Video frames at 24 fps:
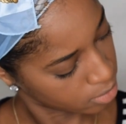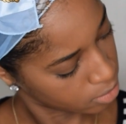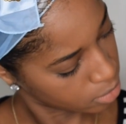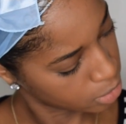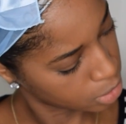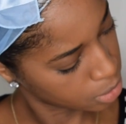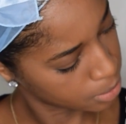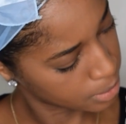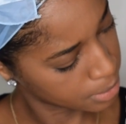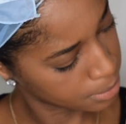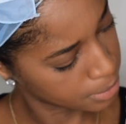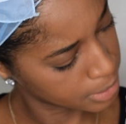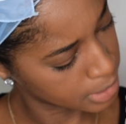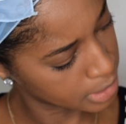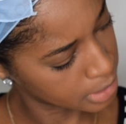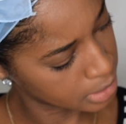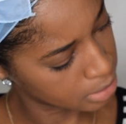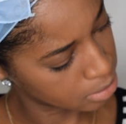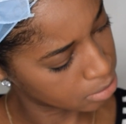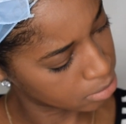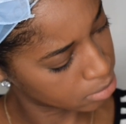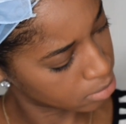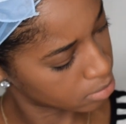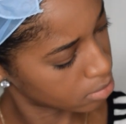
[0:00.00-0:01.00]
Which one was
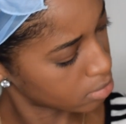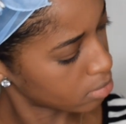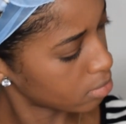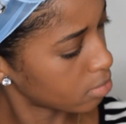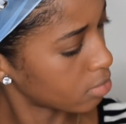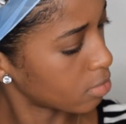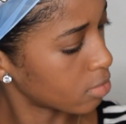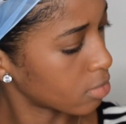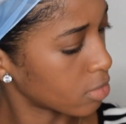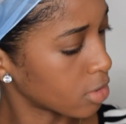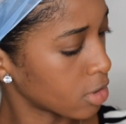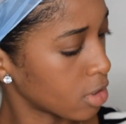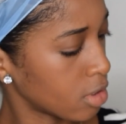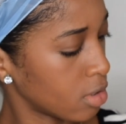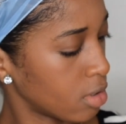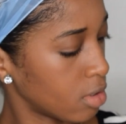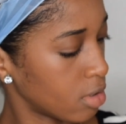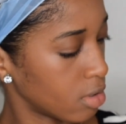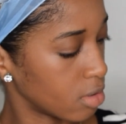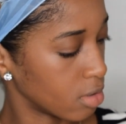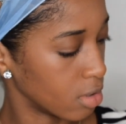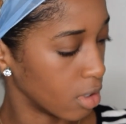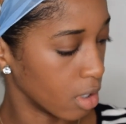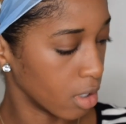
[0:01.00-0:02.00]
it?
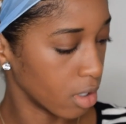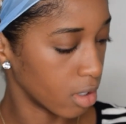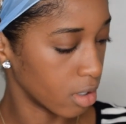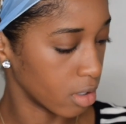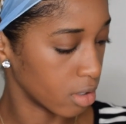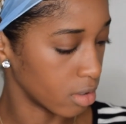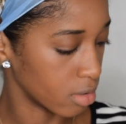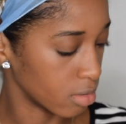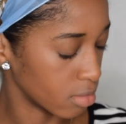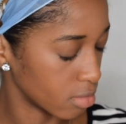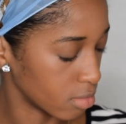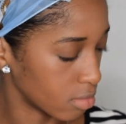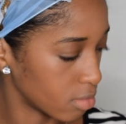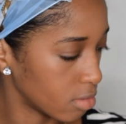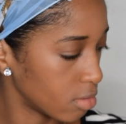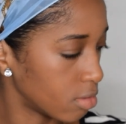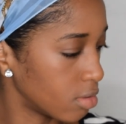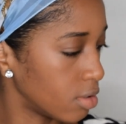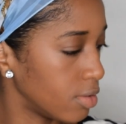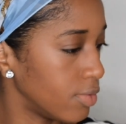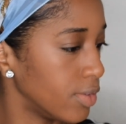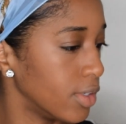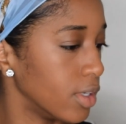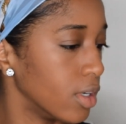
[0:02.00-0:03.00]
Girl,
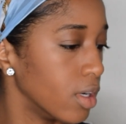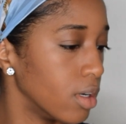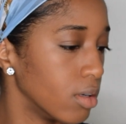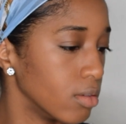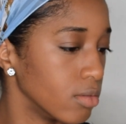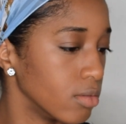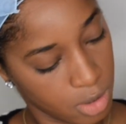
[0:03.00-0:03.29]
let me know.